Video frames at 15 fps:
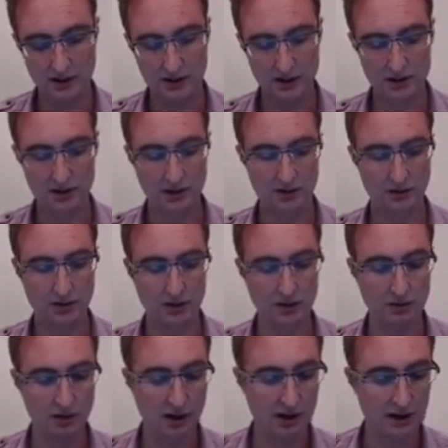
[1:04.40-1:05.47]
the server on the
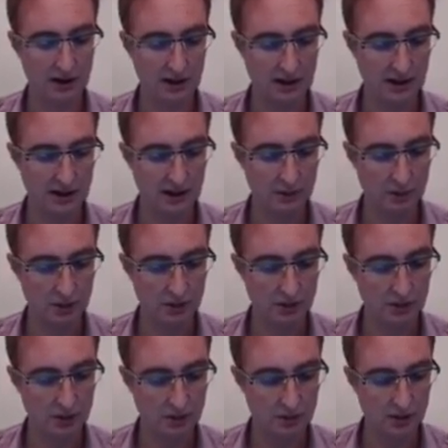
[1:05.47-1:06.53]
right, and
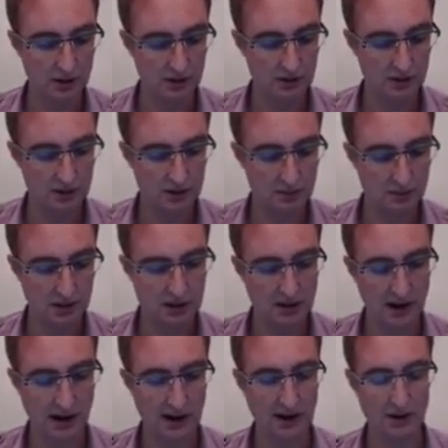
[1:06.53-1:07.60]
what's new here is this big
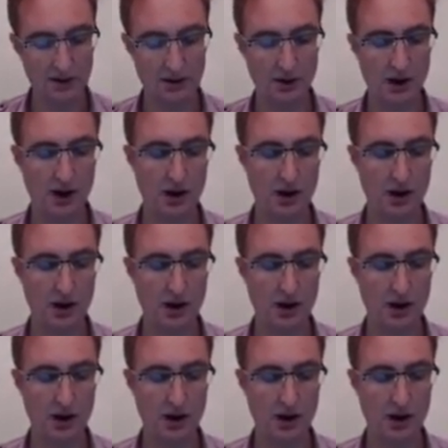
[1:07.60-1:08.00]
cache.